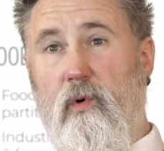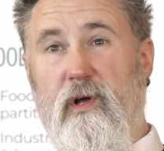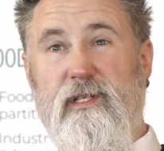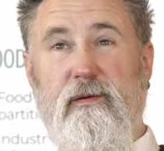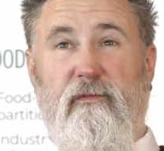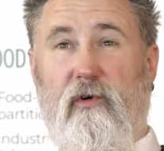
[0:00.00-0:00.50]

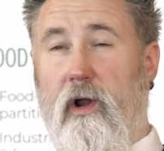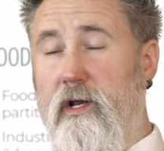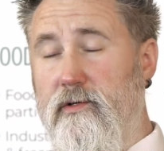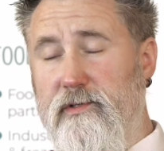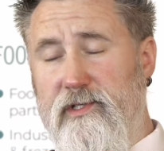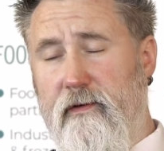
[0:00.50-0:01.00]
worked in
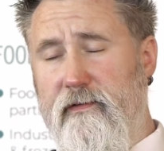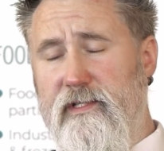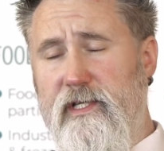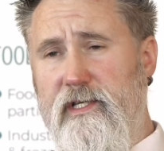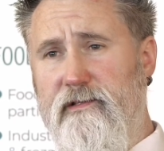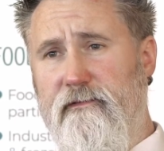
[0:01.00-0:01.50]
financial
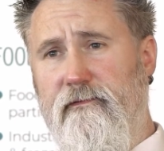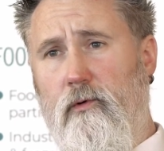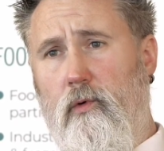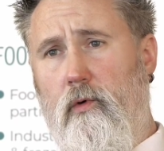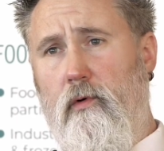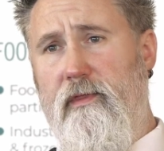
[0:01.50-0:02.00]
services
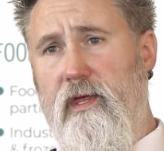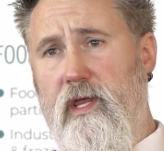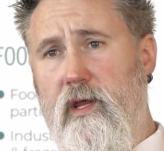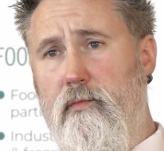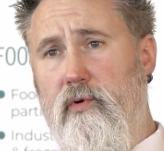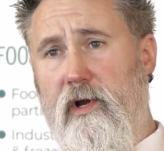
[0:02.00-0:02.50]
for
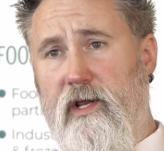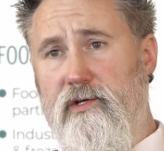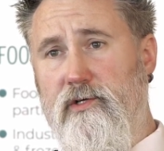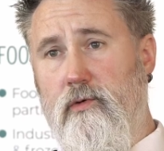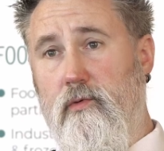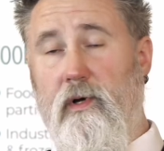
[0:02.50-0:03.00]
the
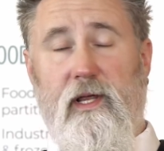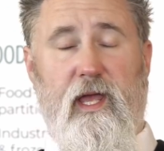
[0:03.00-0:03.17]
Prudential,